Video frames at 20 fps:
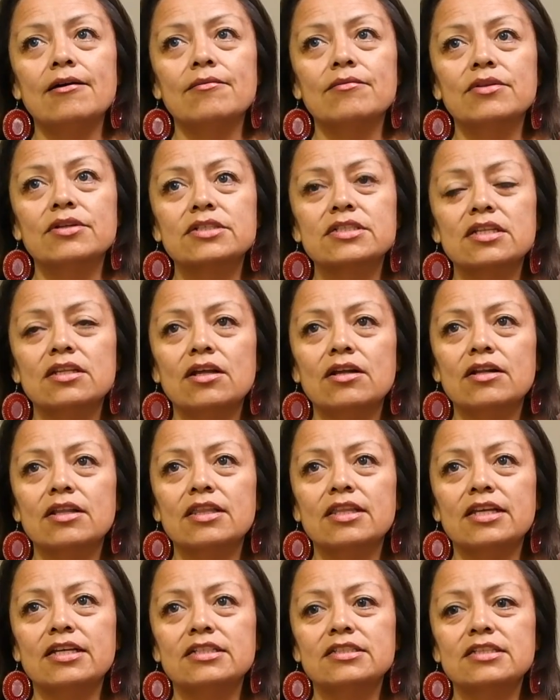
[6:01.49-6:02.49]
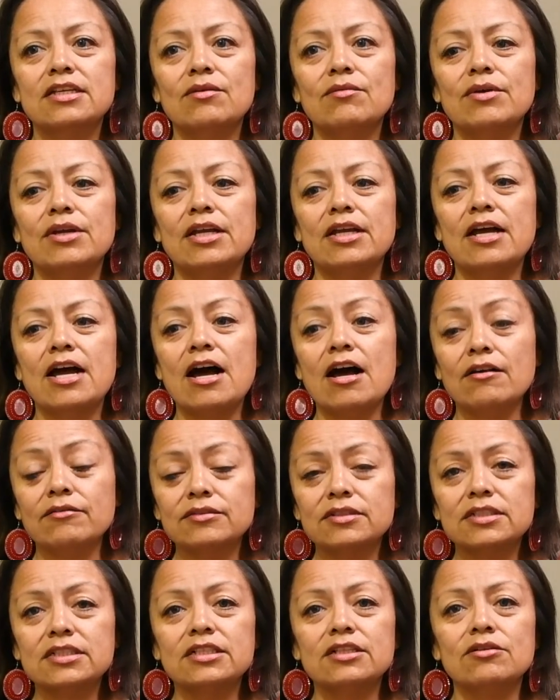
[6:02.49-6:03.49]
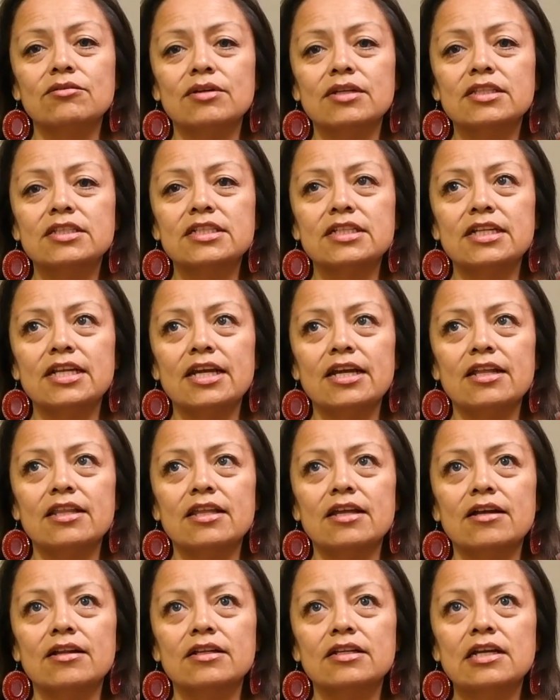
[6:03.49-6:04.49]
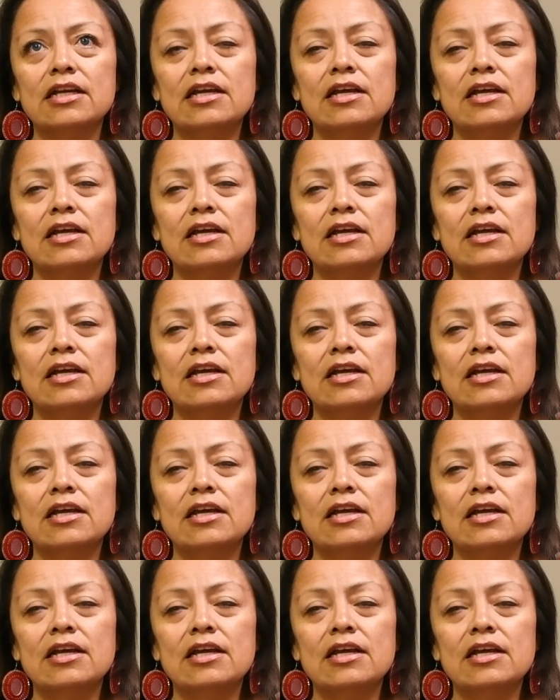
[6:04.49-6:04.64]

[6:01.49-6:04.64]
There's a lot of things that we have to deal with today that,